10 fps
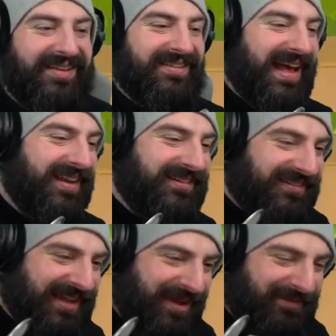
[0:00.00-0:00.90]
Santa just
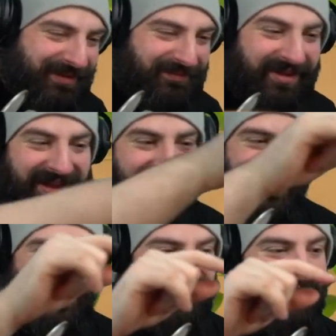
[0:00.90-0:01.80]
DM me
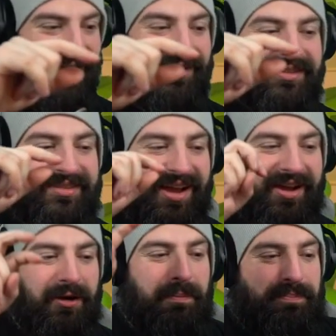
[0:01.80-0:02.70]
long
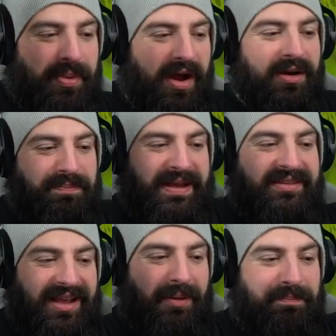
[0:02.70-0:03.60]
style bird
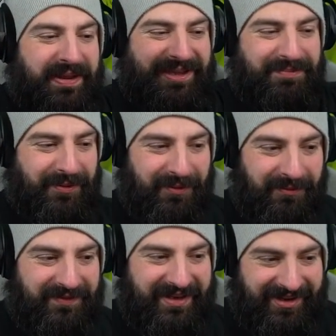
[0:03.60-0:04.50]
beats up people
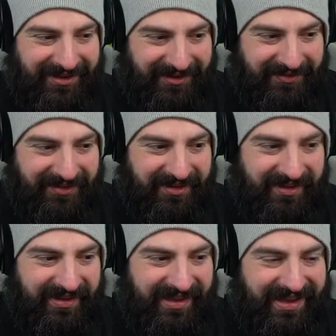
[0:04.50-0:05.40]
video.
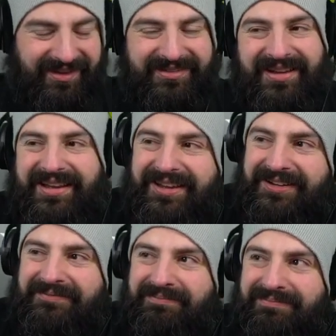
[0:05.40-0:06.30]
And I was like,
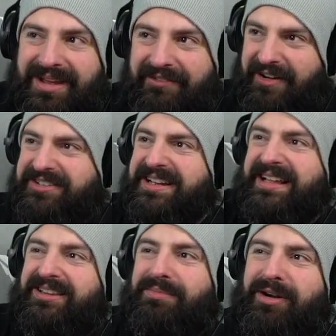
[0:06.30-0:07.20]
if I check
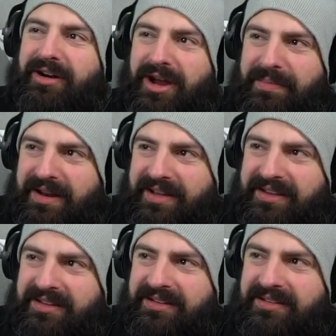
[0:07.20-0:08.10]
that tomorrow, I'd be
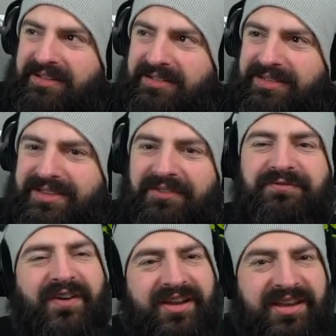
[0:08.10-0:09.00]
like, the
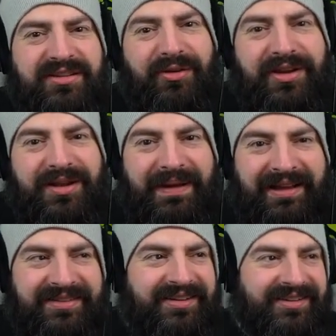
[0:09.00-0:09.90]
fuck are you talking
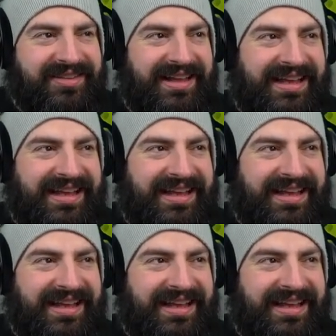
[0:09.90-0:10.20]
about? Seriously.